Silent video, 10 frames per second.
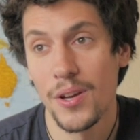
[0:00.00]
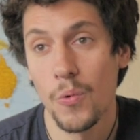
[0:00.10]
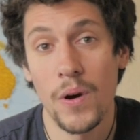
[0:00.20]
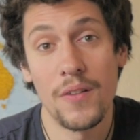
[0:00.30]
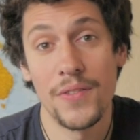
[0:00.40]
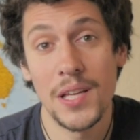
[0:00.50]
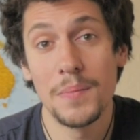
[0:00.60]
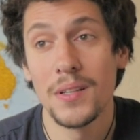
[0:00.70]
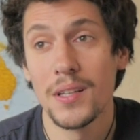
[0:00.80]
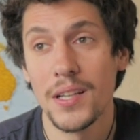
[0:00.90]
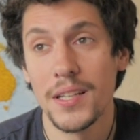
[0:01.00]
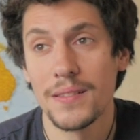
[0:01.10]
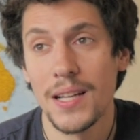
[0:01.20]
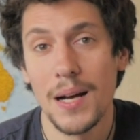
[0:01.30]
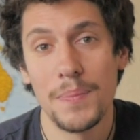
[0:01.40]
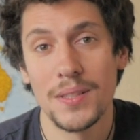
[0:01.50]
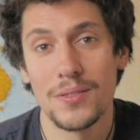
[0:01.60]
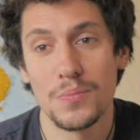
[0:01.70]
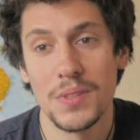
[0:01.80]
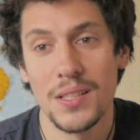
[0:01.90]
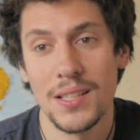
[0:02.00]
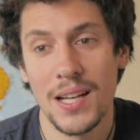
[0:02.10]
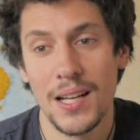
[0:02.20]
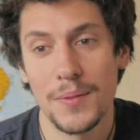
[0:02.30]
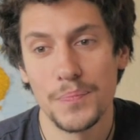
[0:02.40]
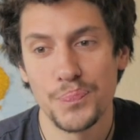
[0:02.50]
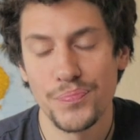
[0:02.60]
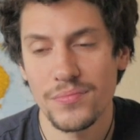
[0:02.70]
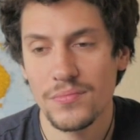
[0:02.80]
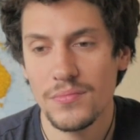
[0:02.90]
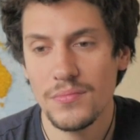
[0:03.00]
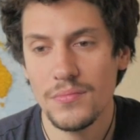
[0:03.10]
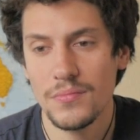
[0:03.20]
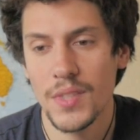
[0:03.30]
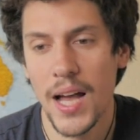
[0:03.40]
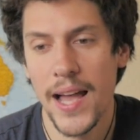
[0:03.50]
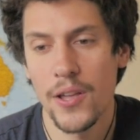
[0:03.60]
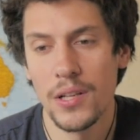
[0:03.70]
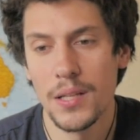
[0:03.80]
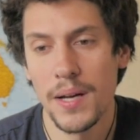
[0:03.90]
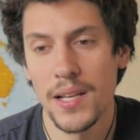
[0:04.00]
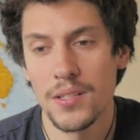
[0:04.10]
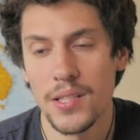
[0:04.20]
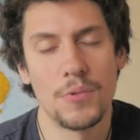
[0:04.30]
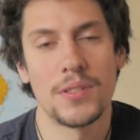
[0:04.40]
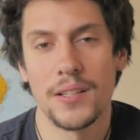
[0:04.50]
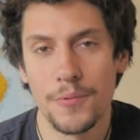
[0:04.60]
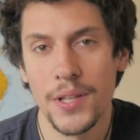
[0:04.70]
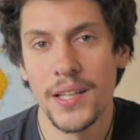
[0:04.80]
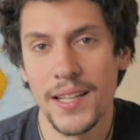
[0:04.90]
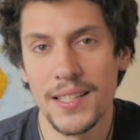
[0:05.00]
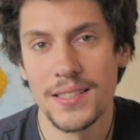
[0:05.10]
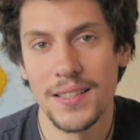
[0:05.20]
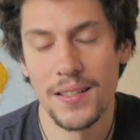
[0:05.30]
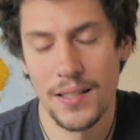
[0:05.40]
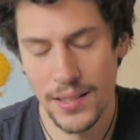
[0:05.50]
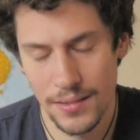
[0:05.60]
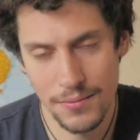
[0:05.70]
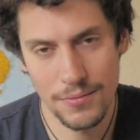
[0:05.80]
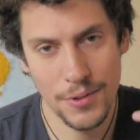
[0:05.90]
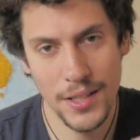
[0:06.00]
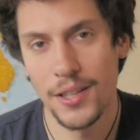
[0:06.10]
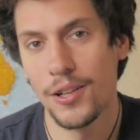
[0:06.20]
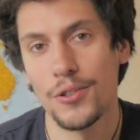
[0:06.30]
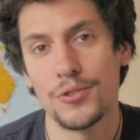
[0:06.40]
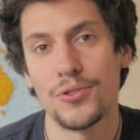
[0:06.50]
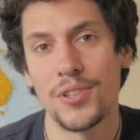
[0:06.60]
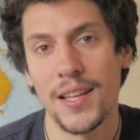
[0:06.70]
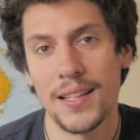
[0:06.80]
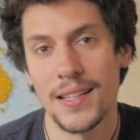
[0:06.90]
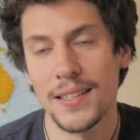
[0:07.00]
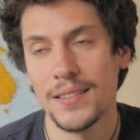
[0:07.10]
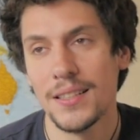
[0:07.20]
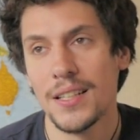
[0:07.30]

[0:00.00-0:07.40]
One of them, it even happened to me that I only managed, it was like really against it, like really close to the deadline,